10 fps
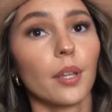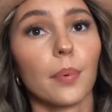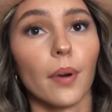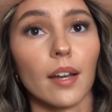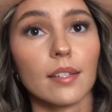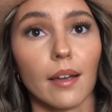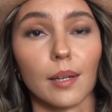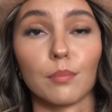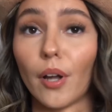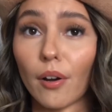the price, I
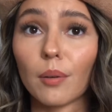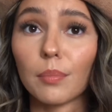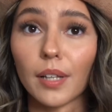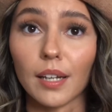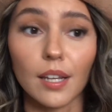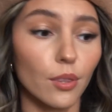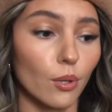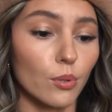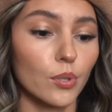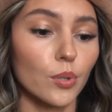am not complaining.
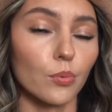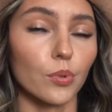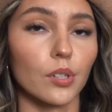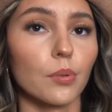Those were really,